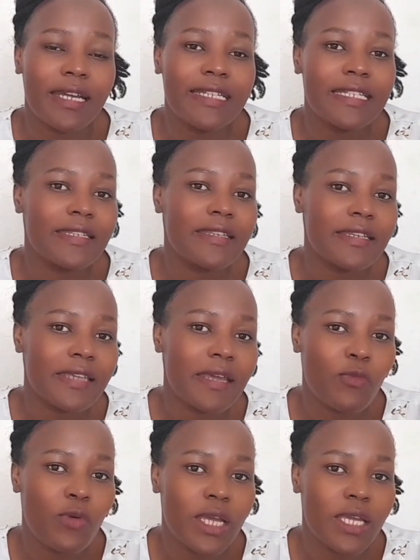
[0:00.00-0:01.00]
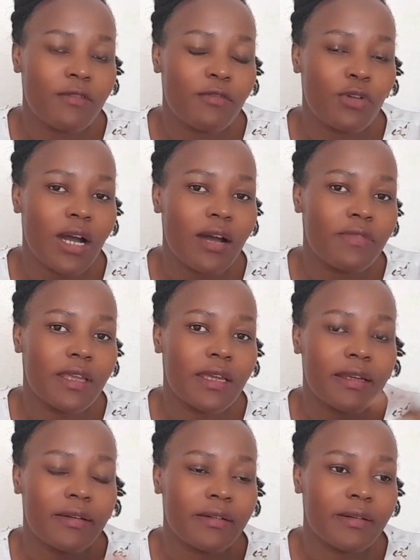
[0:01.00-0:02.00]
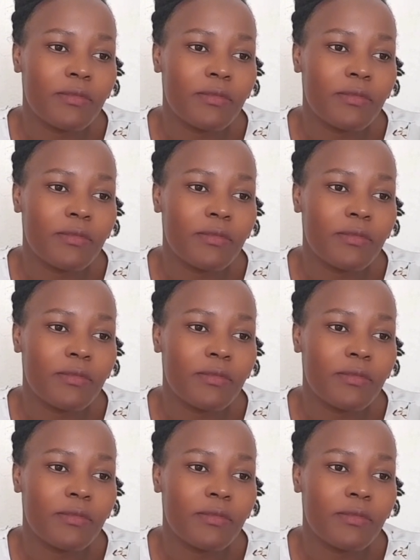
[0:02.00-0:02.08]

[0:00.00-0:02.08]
It is the same way if you have the